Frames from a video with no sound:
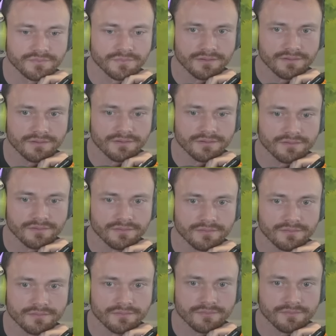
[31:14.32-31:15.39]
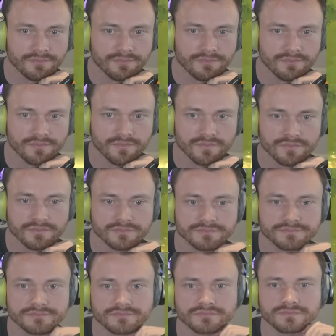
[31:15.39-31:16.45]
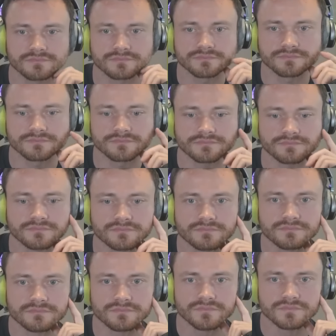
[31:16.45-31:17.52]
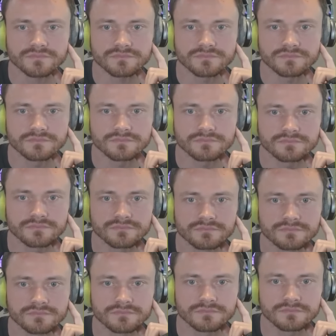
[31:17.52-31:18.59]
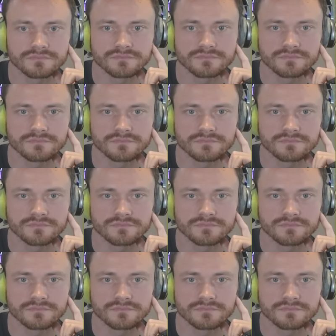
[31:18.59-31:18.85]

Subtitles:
Nothing is said.